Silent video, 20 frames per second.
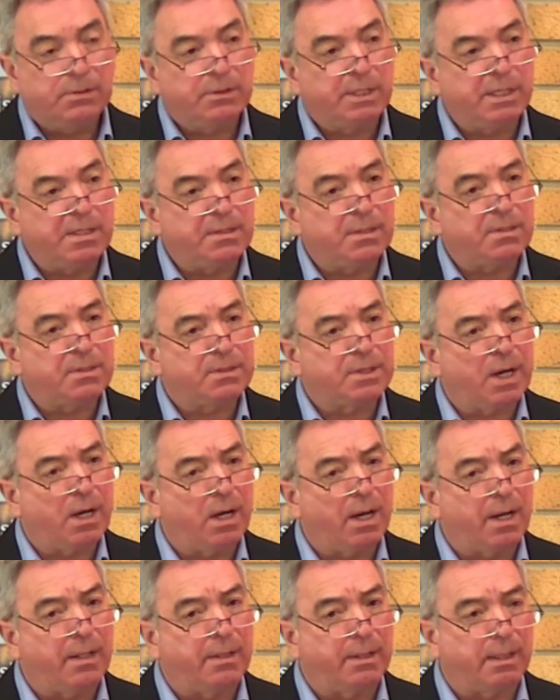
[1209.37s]
Jesus
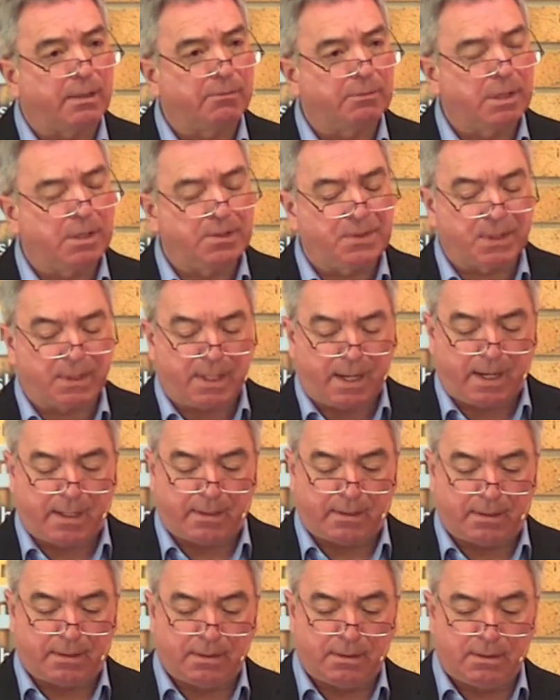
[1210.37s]
died and rose
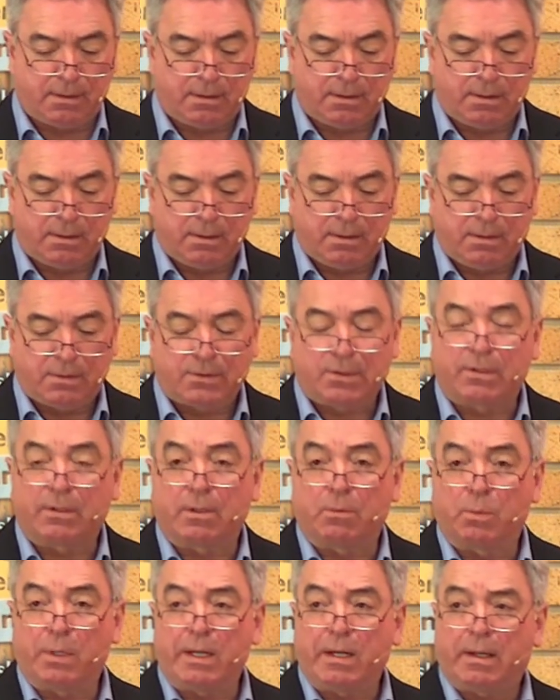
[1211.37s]
again so
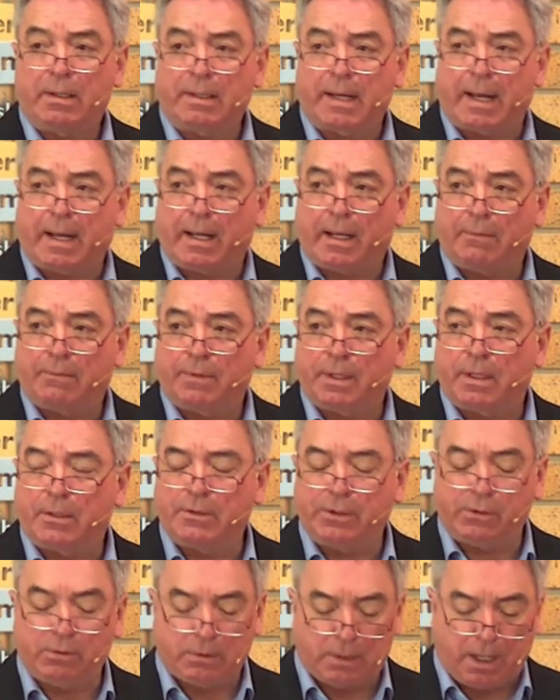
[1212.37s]
that we could have a
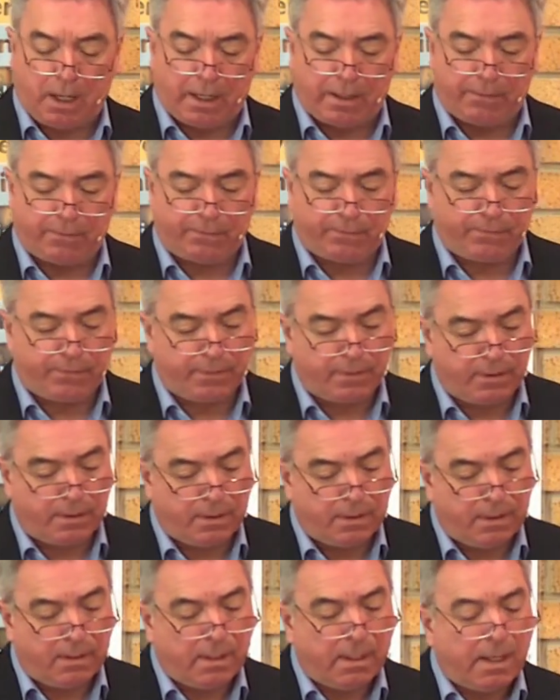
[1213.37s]
new life.
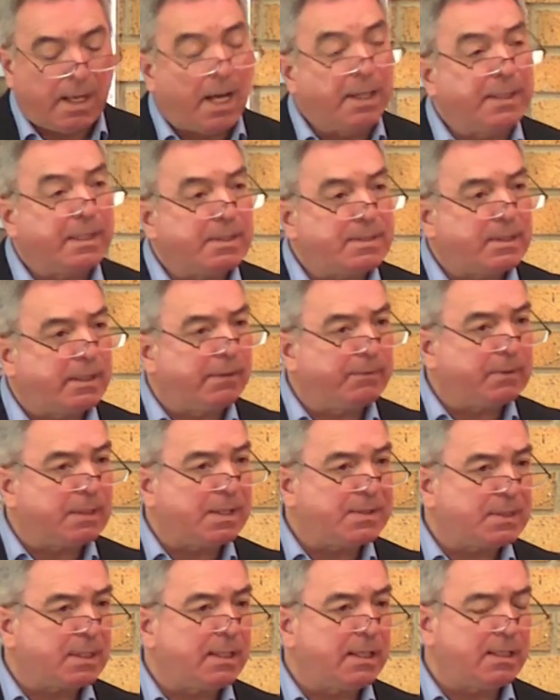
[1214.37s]
And he has given
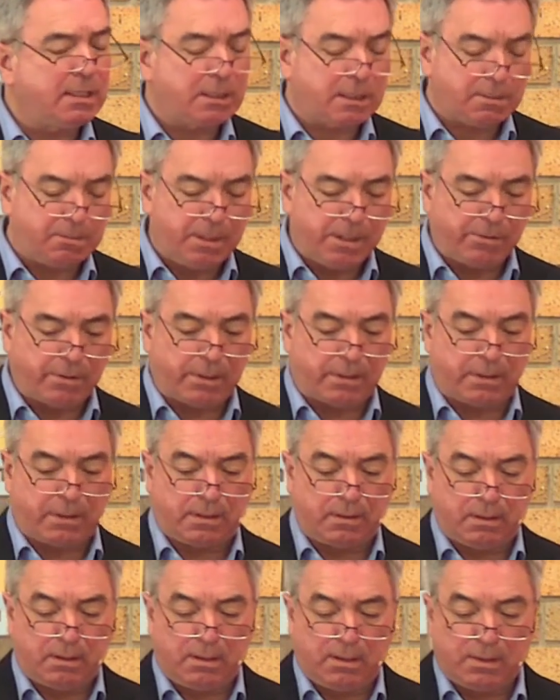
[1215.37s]
us his Spirit
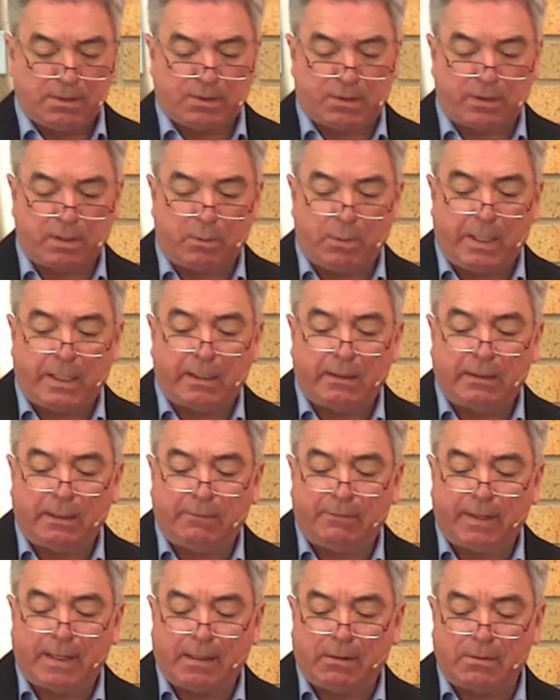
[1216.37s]
so that we can
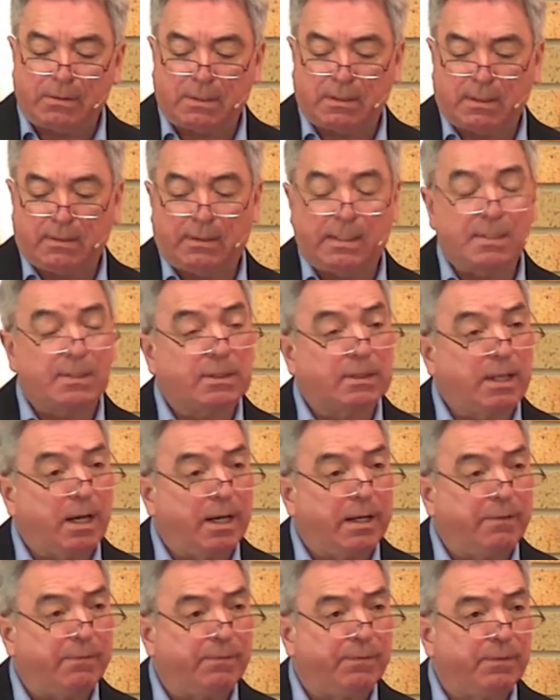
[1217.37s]
live out this
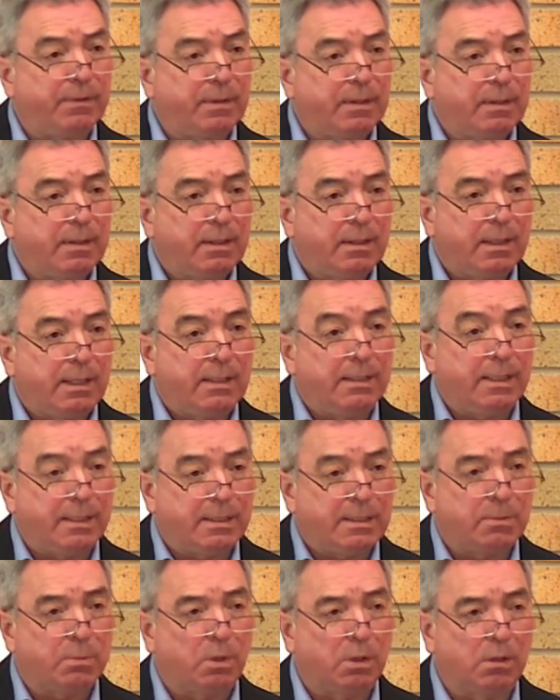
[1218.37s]
life in
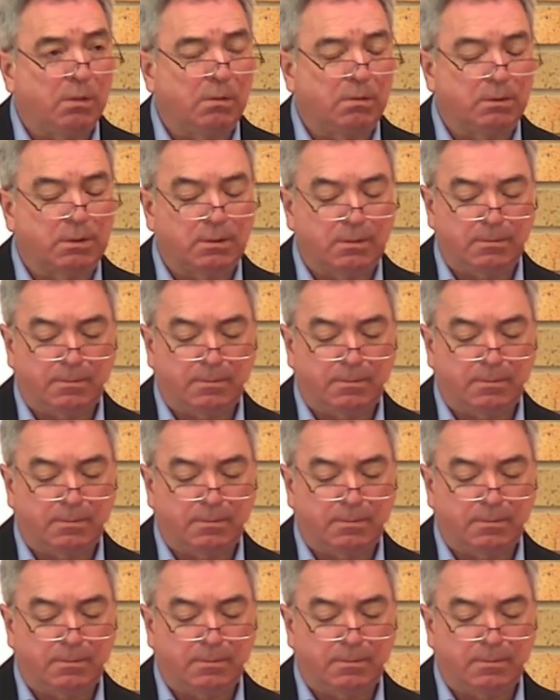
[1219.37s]
his world.